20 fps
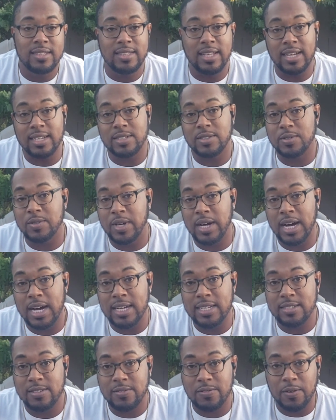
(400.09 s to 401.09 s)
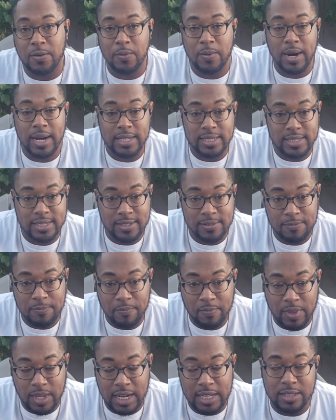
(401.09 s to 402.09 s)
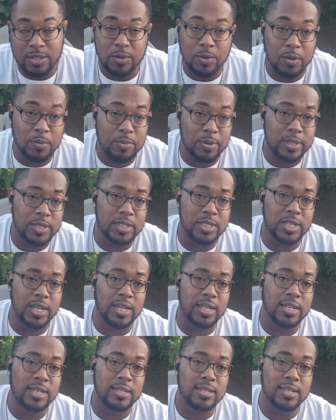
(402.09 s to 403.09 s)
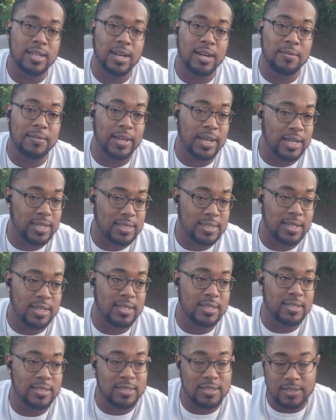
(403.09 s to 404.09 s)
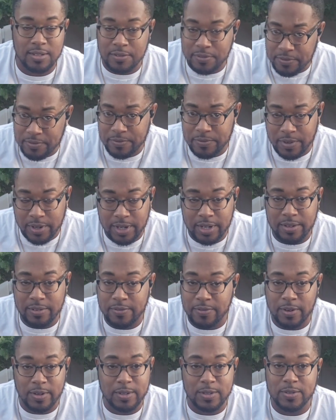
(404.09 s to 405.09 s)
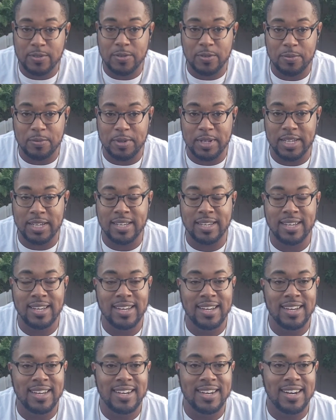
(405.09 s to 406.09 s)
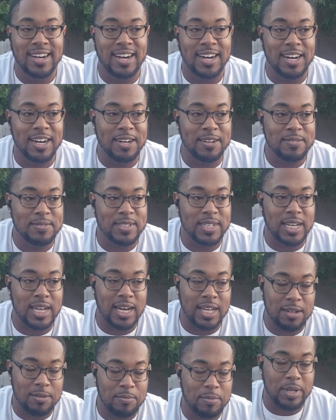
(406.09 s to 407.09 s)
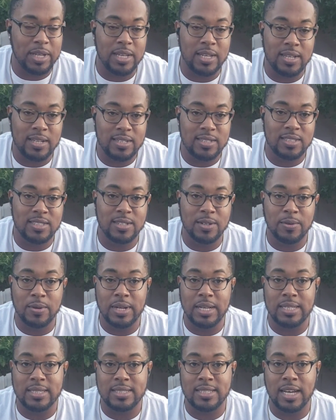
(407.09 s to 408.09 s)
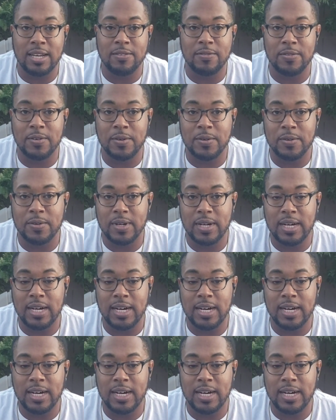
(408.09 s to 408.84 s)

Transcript: Thanks you guys for watching. I do appreciate it. Like I said, this is a very first for me to kind of be so insightful.